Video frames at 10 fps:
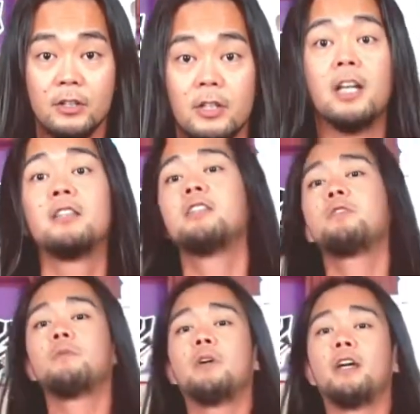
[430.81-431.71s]
Not
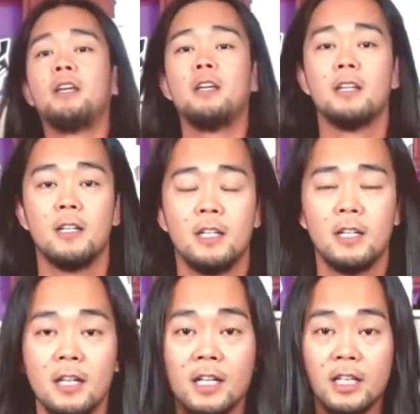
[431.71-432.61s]
this way.
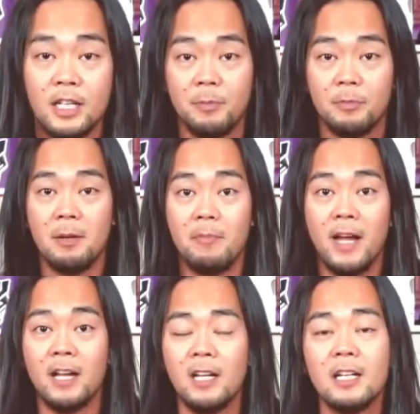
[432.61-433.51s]
Keep that back